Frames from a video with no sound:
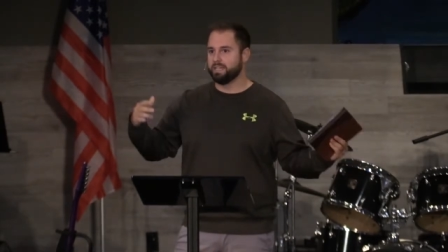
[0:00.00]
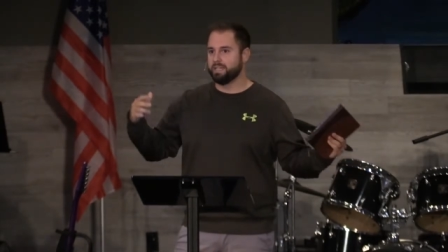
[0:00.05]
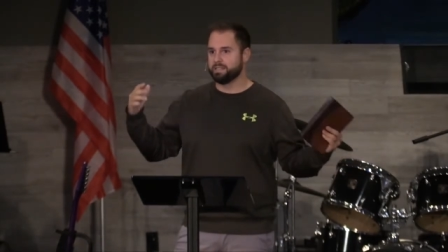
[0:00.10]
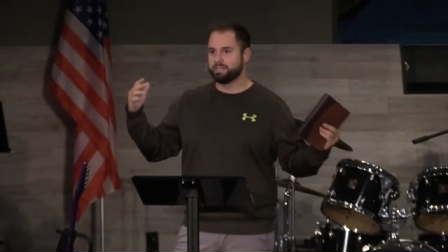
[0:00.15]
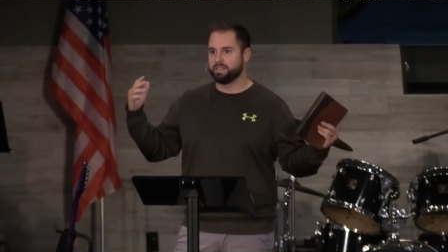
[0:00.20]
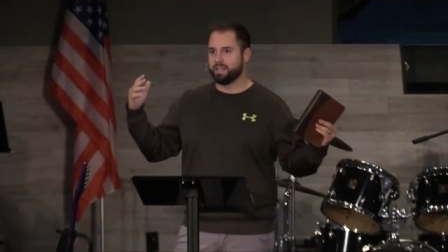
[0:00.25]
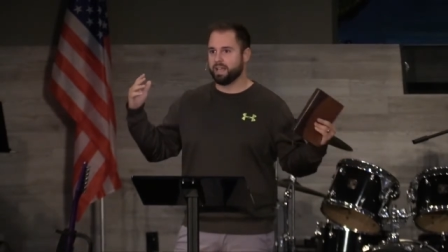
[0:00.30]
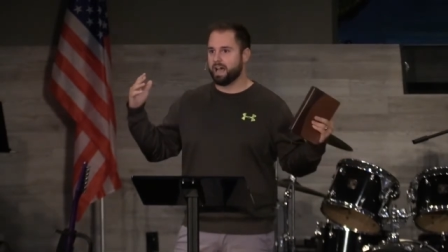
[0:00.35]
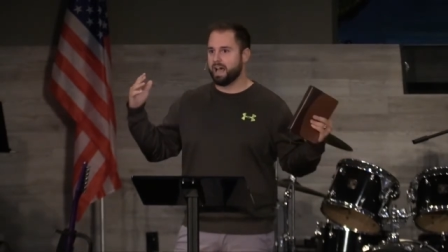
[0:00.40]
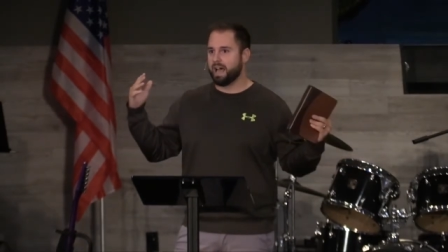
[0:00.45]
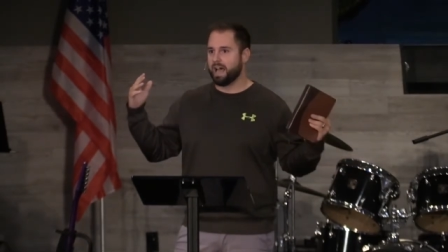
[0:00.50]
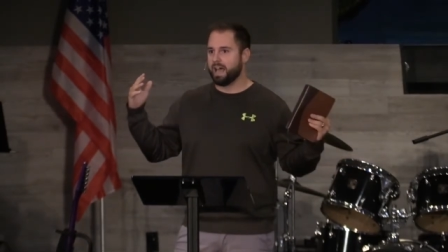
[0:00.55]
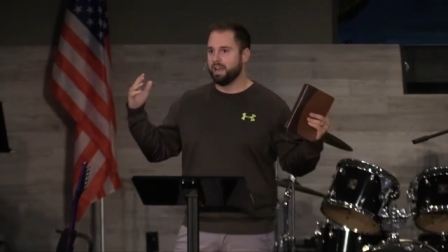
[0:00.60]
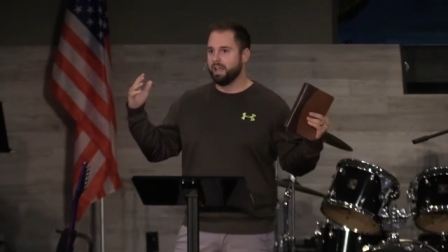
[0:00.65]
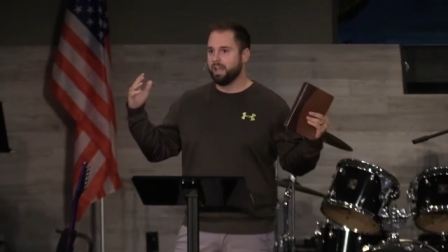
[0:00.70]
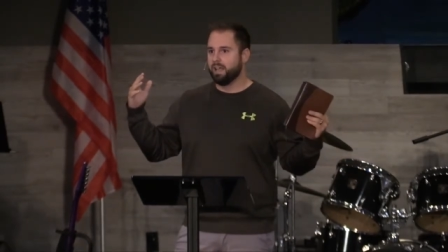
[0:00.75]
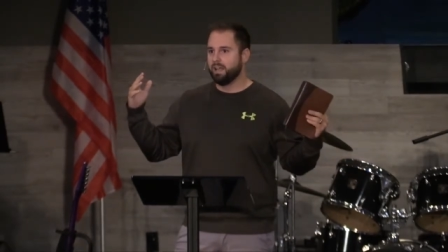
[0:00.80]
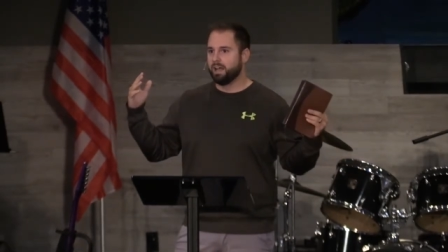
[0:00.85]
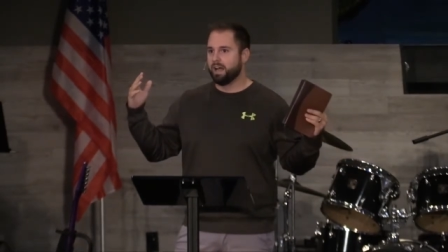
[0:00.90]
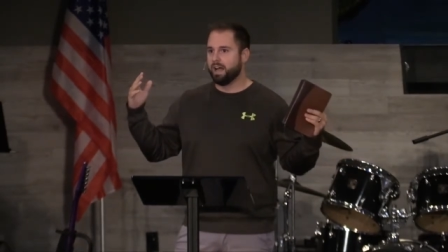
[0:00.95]
He's got
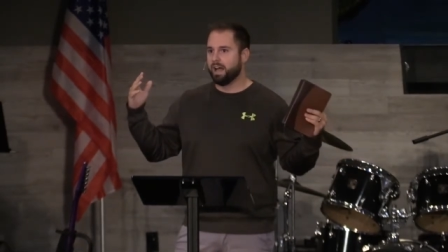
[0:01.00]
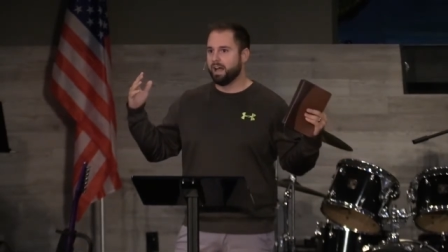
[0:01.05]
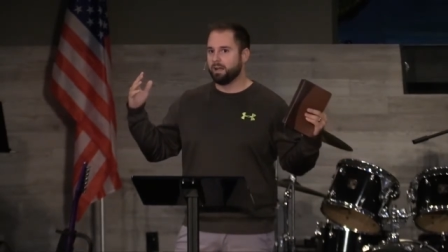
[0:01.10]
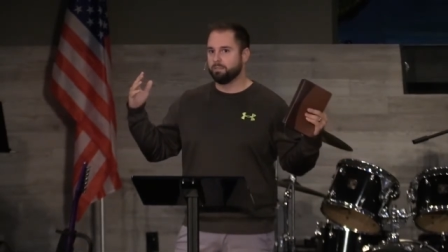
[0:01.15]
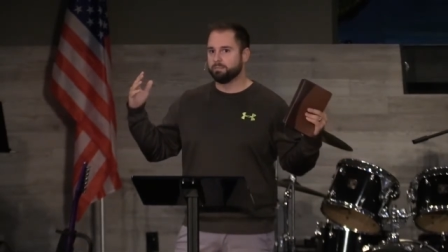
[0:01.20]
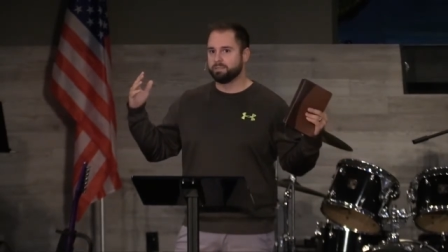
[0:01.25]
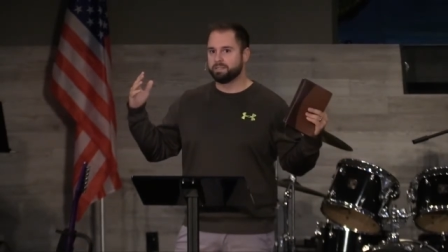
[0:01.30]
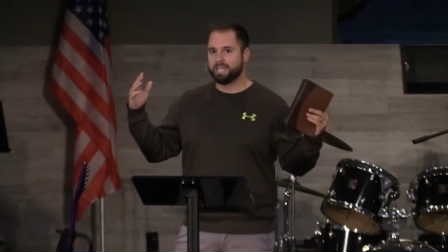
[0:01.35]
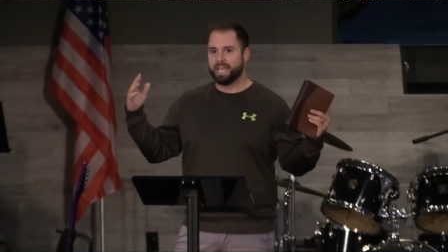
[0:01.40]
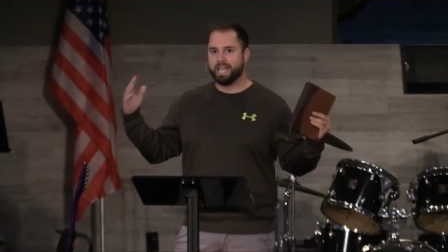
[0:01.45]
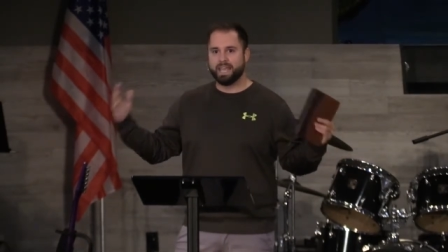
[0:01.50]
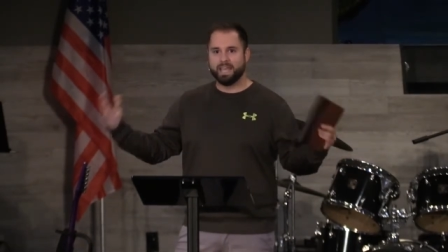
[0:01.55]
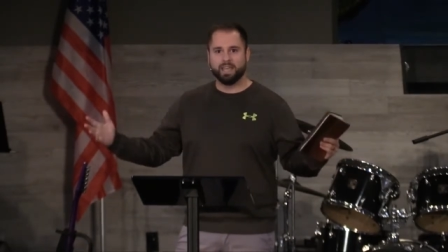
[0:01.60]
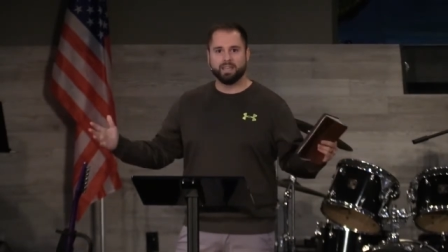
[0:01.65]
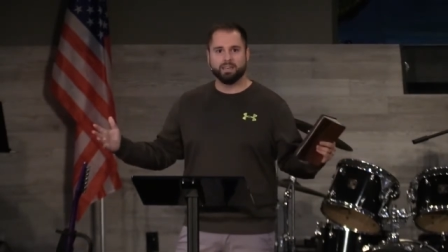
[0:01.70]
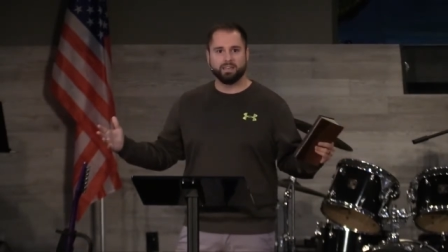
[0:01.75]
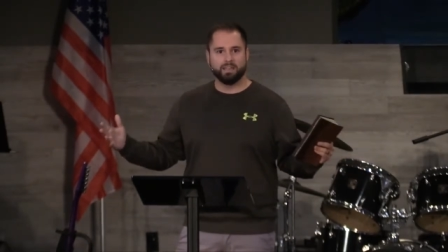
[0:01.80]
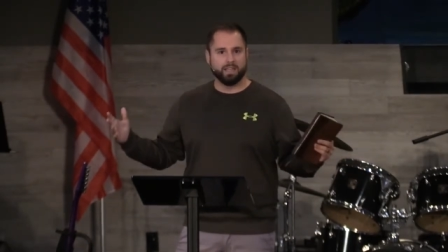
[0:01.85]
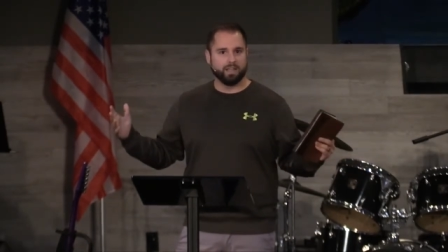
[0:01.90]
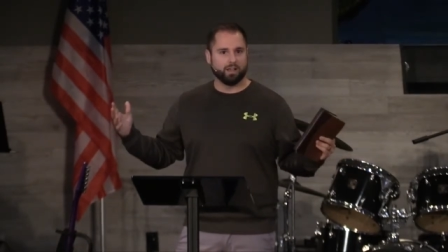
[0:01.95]
um,
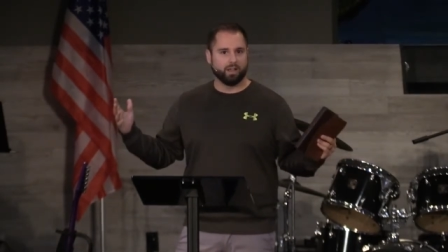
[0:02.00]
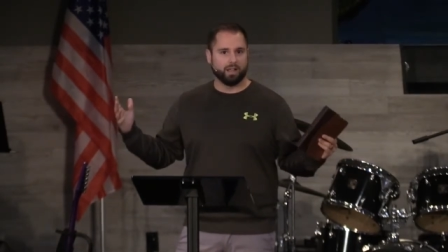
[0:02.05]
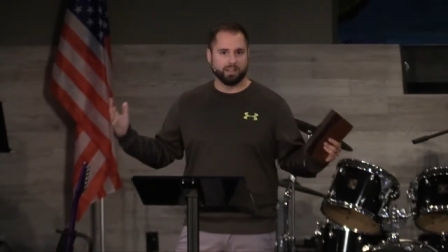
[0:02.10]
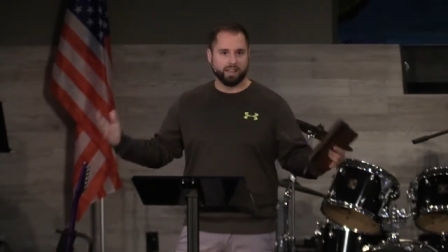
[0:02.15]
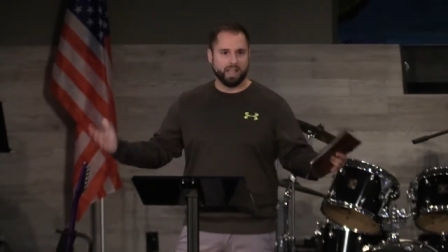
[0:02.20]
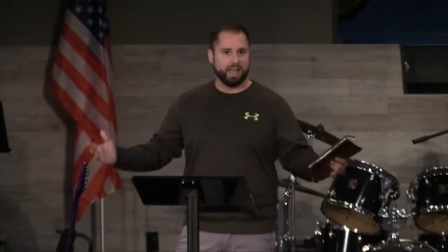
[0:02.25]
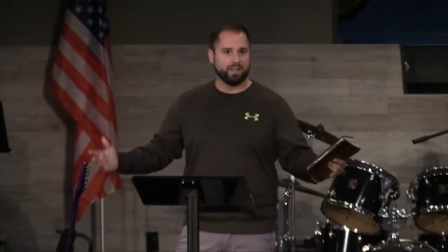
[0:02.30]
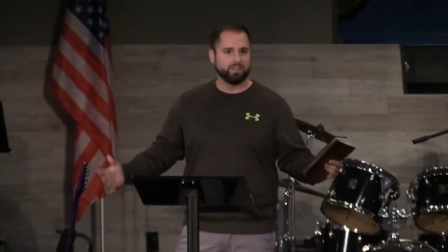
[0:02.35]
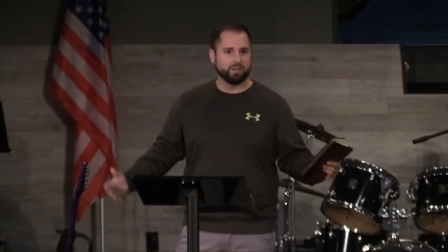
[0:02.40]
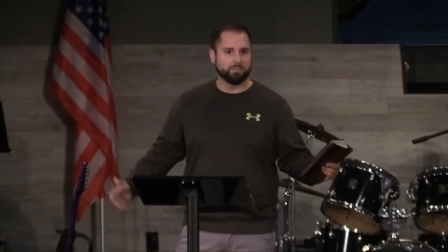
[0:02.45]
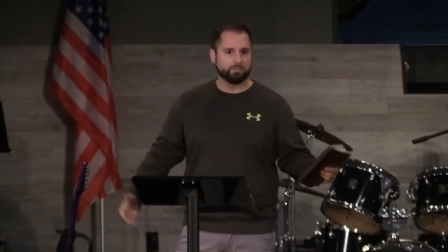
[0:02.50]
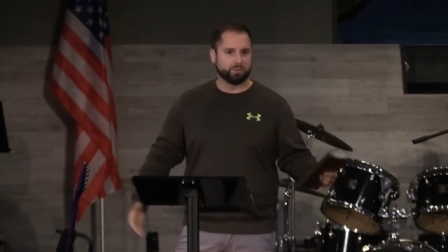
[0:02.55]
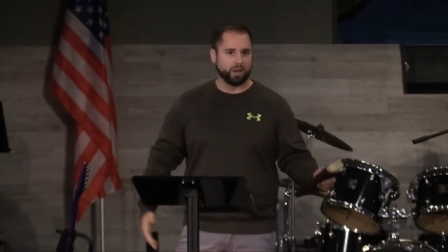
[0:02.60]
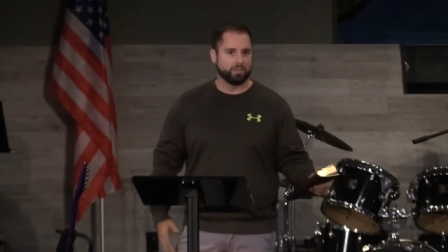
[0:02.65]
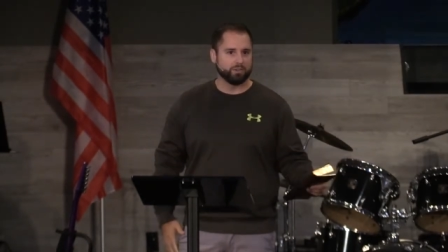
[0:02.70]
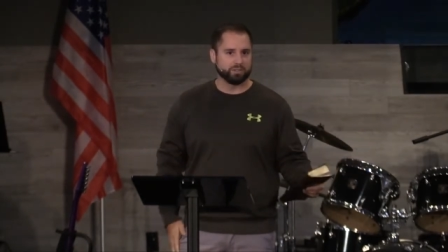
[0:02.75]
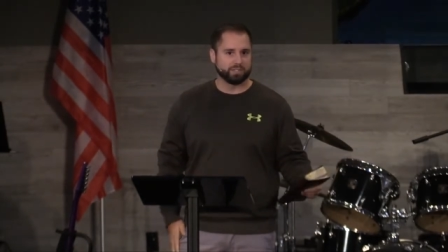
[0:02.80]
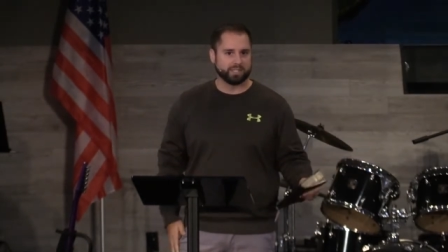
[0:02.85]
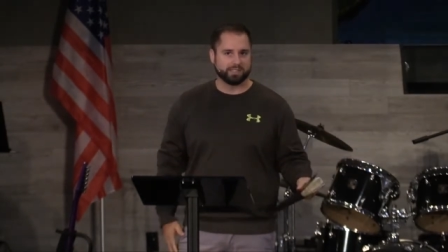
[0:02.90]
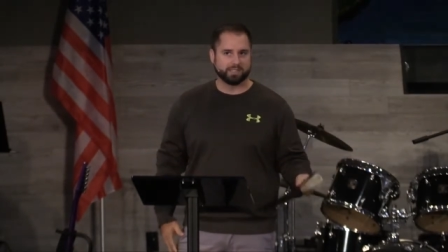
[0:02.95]
10, 11
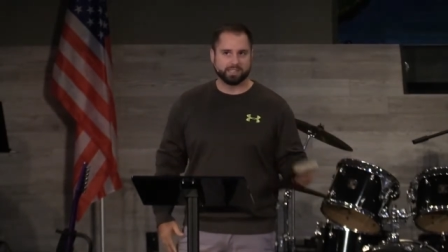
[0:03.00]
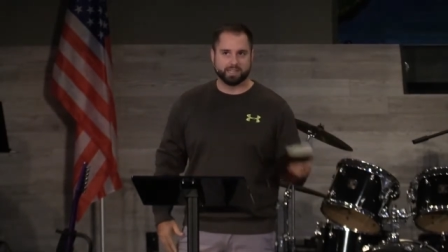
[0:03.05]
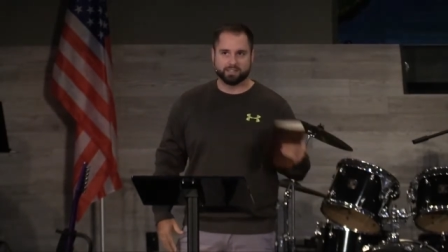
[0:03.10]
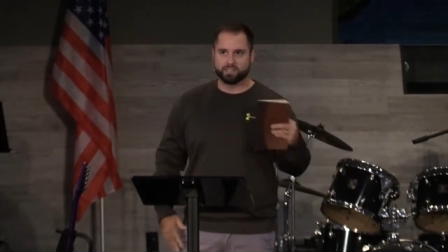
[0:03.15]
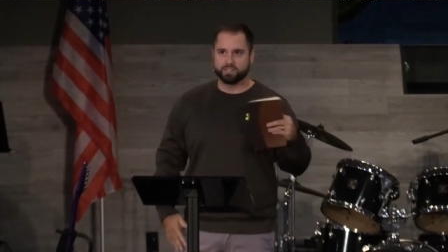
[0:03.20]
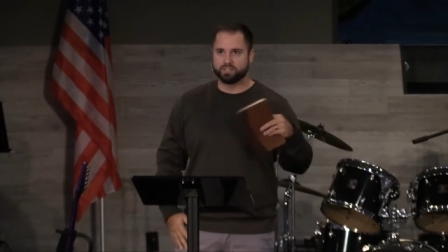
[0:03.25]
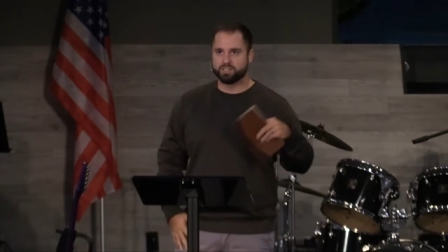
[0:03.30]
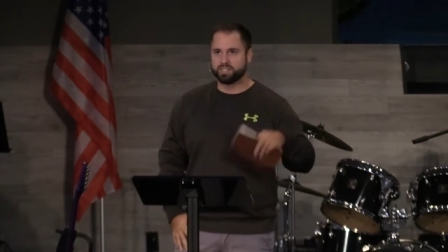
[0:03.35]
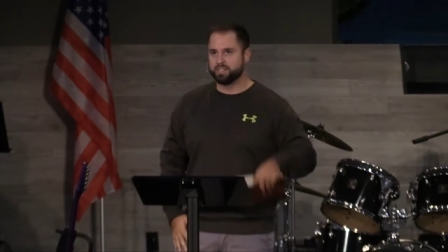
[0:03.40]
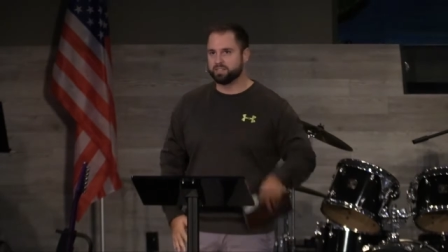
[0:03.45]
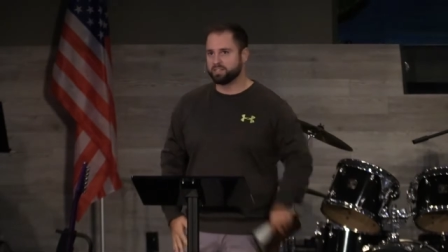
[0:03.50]
brothers and sisters.